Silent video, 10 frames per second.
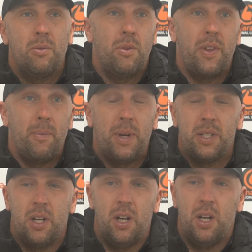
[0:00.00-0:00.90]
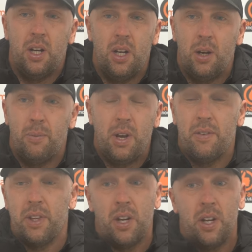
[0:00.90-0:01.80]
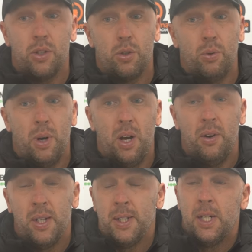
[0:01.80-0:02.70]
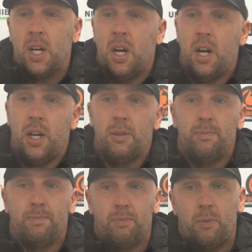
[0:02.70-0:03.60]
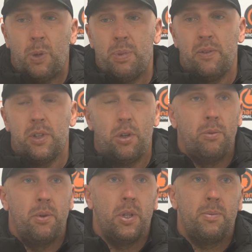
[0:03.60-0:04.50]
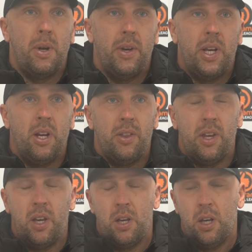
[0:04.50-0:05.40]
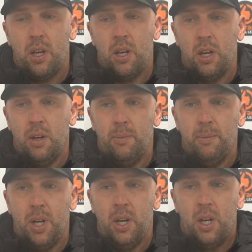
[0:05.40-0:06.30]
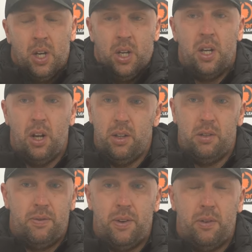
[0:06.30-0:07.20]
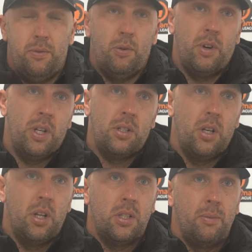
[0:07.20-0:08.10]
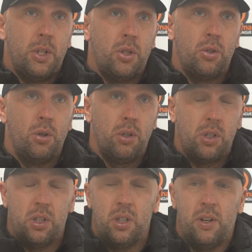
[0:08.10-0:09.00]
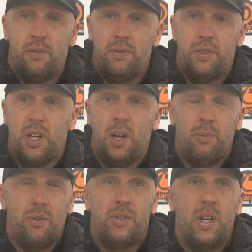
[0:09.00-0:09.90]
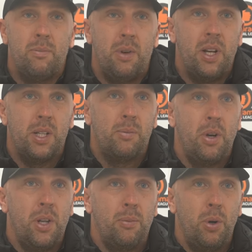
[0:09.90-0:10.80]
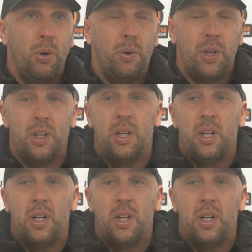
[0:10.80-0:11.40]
with that better, and we haven't done it at all well. Bit of a dubious penalty, I think. But, you know, it's full credit to Mitch and George. They've set up with 10 players behind the ball and